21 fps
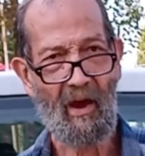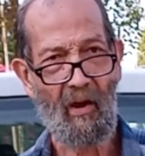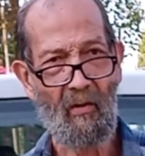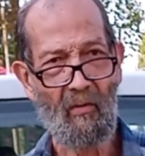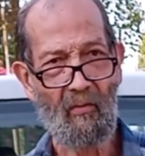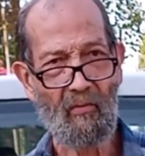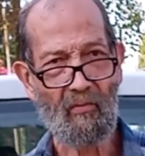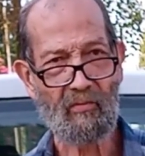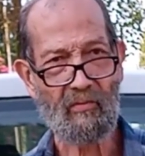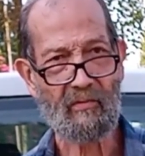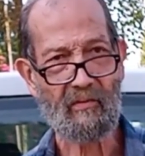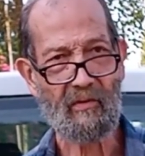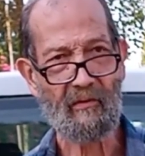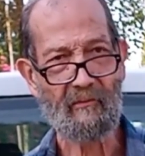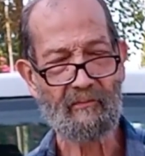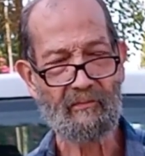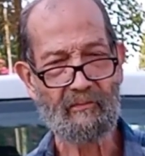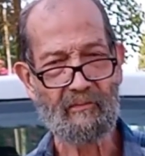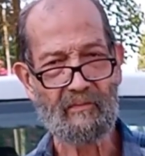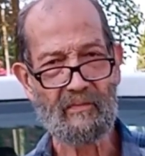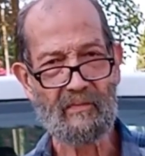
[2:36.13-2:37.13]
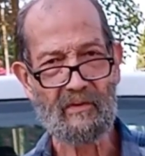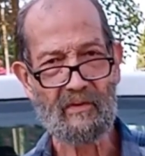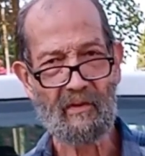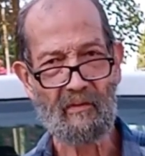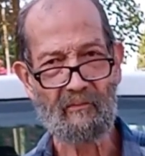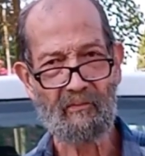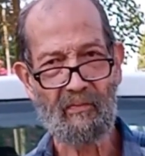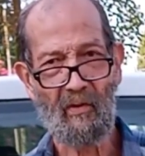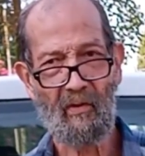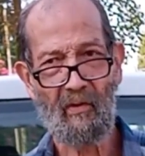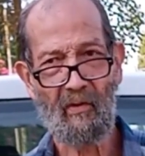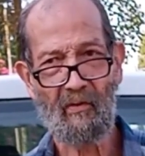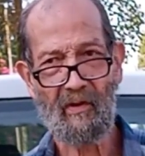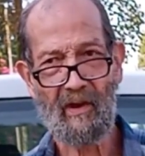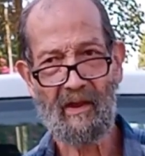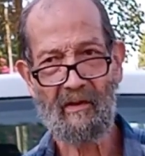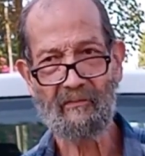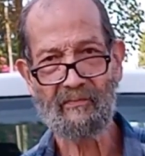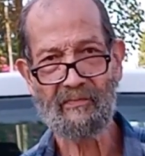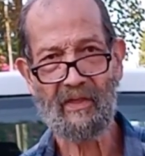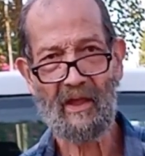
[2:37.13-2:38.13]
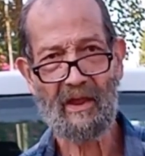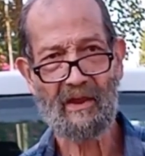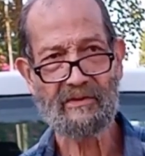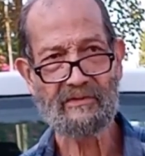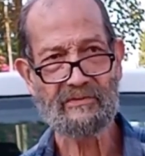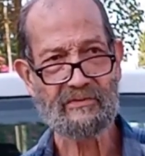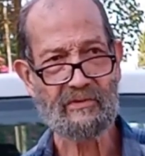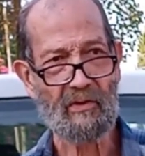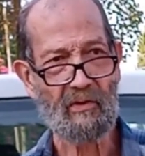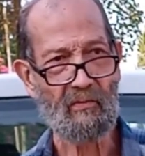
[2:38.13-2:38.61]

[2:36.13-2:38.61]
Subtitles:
dogs to burn everything.